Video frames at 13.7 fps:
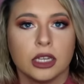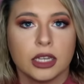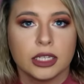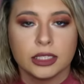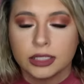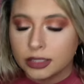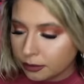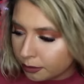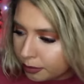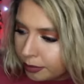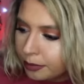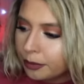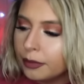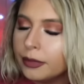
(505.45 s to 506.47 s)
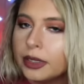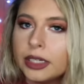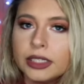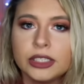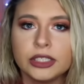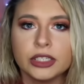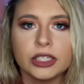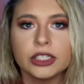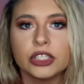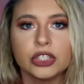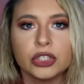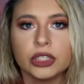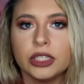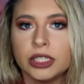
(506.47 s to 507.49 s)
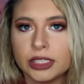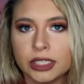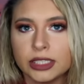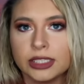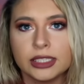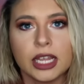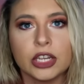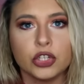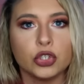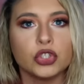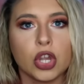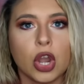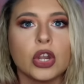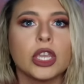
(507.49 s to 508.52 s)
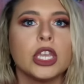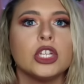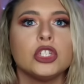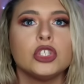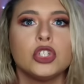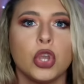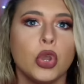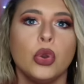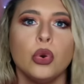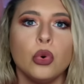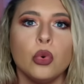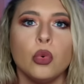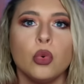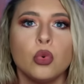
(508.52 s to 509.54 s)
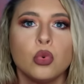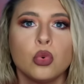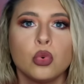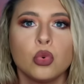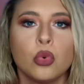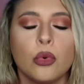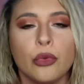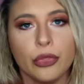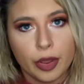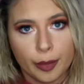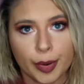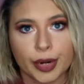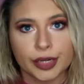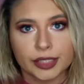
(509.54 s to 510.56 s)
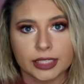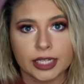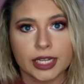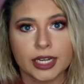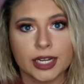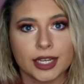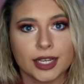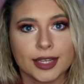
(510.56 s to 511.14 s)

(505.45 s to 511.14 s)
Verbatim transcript: In it's just, instead you're talking to the person.